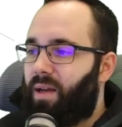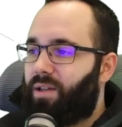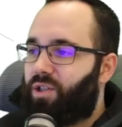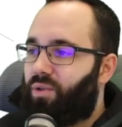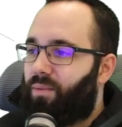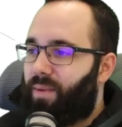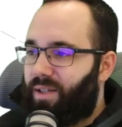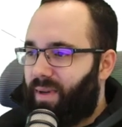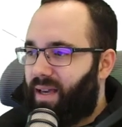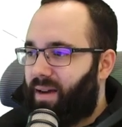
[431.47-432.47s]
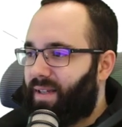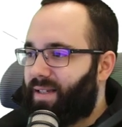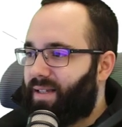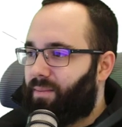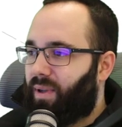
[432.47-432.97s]
so once we have
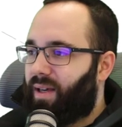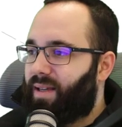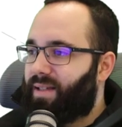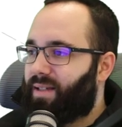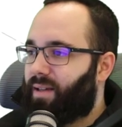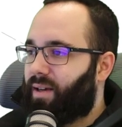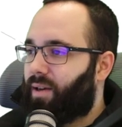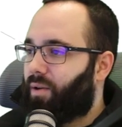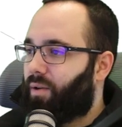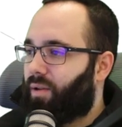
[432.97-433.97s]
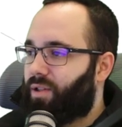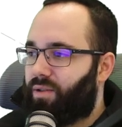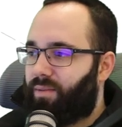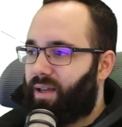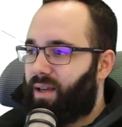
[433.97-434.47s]
this in place, uh, also
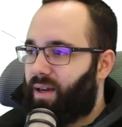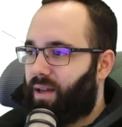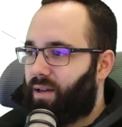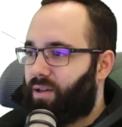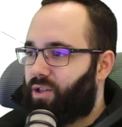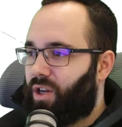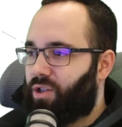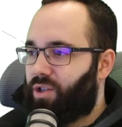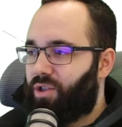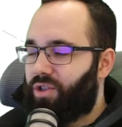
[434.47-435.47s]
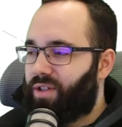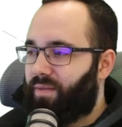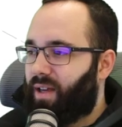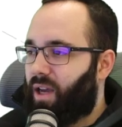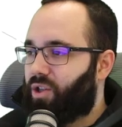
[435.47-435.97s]
we can change the
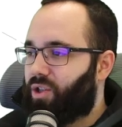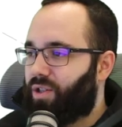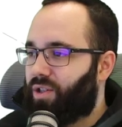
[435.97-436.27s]
justification.